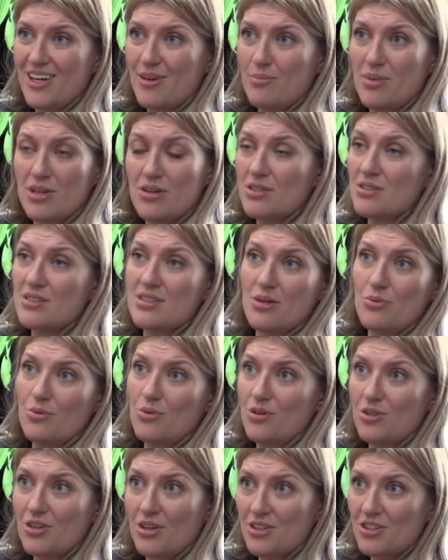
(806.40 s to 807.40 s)
because they
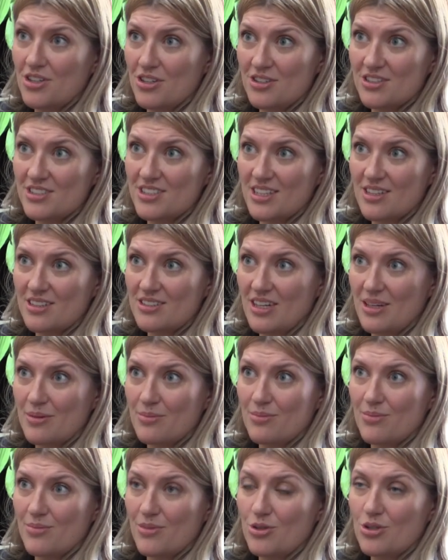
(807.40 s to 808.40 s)
were young girls at the
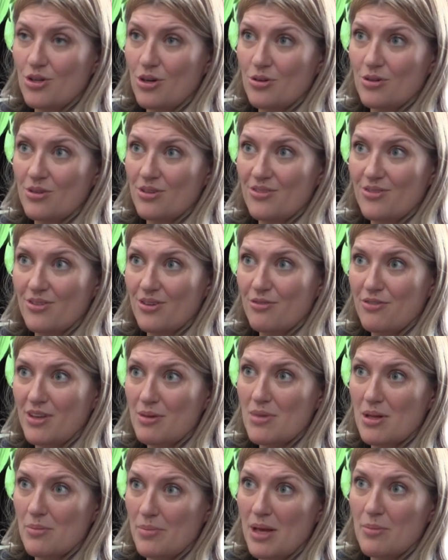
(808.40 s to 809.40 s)
time, or young
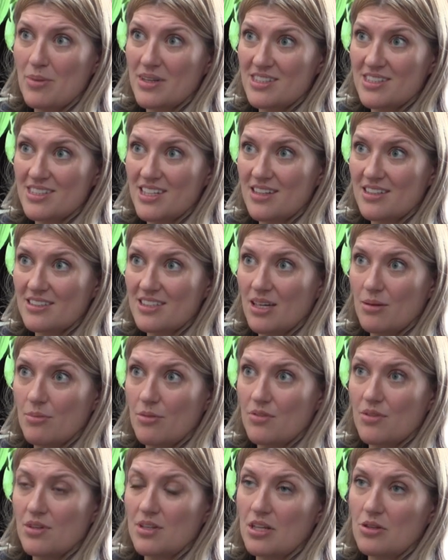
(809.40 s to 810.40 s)
female babies at the
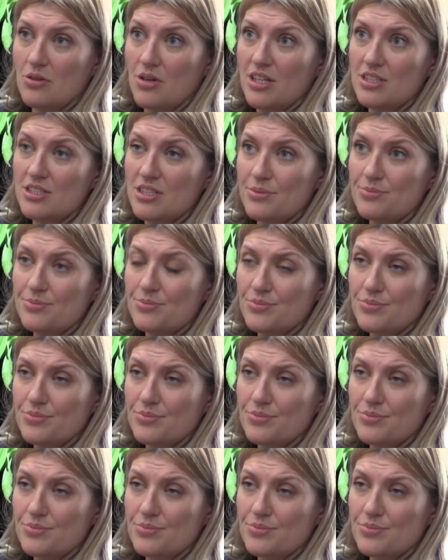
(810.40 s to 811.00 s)
time of the detonation.